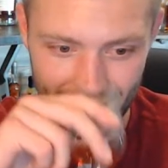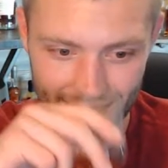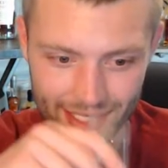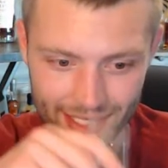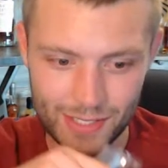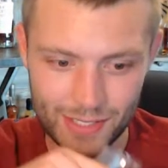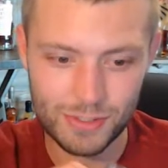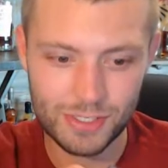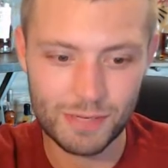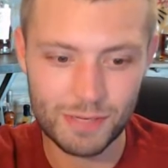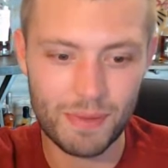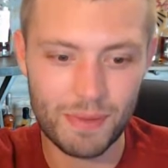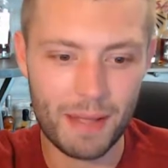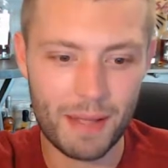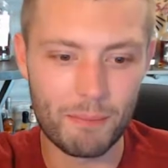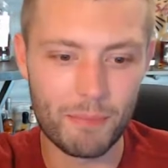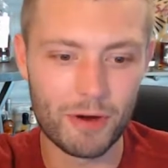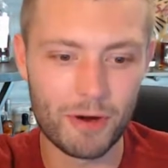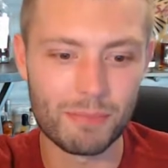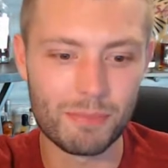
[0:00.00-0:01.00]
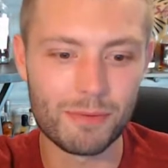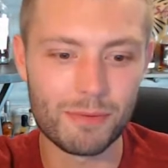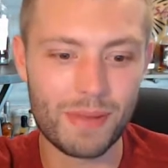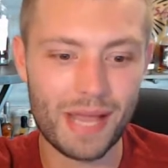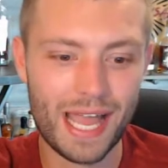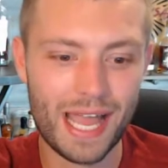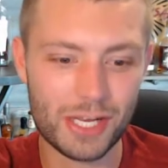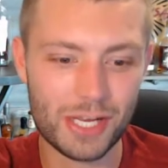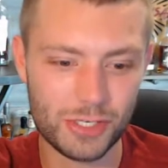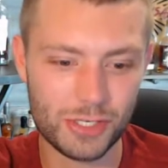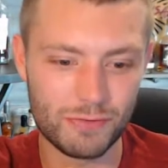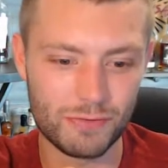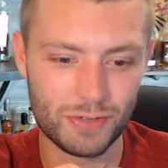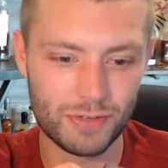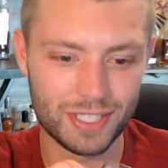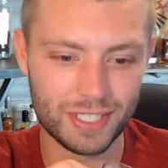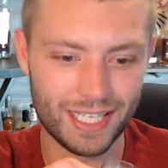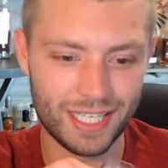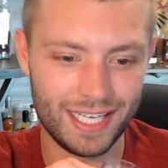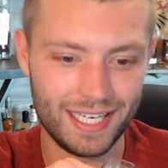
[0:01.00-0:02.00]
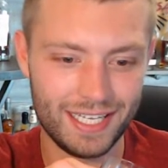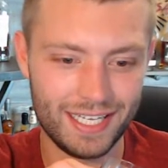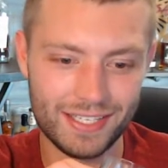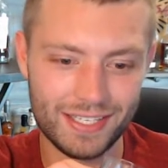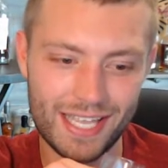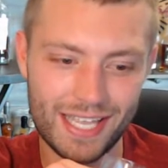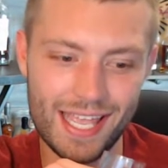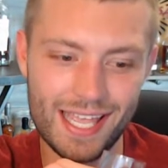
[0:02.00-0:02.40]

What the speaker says: Used to buy Purple Passion for the ladies.